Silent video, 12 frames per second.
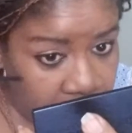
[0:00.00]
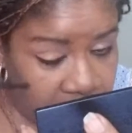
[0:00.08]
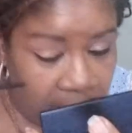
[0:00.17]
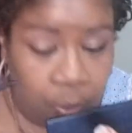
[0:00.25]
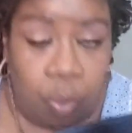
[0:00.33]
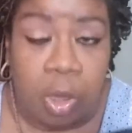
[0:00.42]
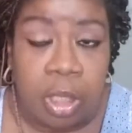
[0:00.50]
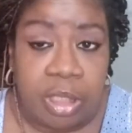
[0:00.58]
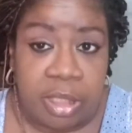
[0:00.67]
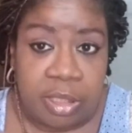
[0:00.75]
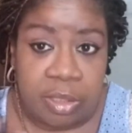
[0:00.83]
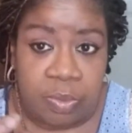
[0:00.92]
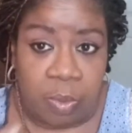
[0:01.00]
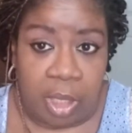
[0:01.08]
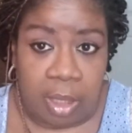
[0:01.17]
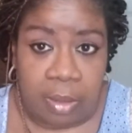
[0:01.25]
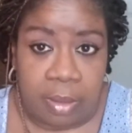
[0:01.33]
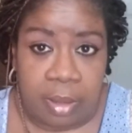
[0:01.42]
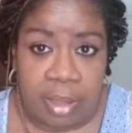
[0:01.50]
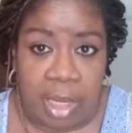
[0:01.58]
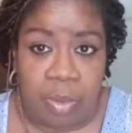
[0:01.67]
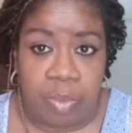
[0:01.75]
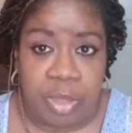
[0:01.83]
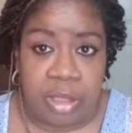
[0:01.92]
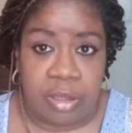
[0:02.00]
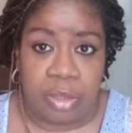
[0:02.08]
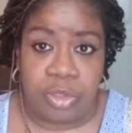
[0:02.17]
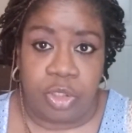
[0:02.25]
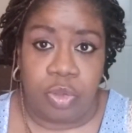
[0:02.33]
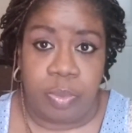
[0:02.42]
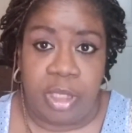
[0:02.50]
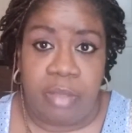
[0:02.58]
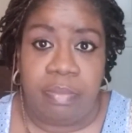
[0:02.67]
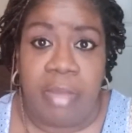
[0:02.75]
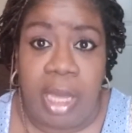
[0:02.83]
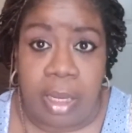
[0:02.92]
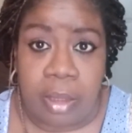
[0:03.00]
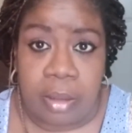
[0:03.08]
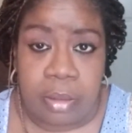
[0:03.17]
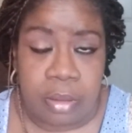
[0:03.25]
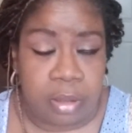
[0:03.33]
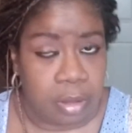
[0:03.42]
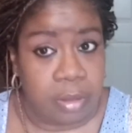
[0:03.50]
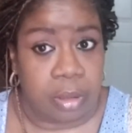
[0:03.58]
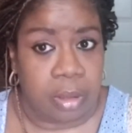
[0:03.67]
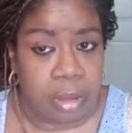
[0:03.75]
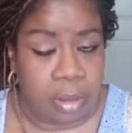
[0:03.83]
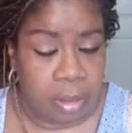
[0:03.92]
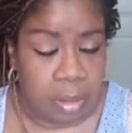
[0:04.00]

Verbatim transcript: that work just as well, that would be so stupid of me. Seriously.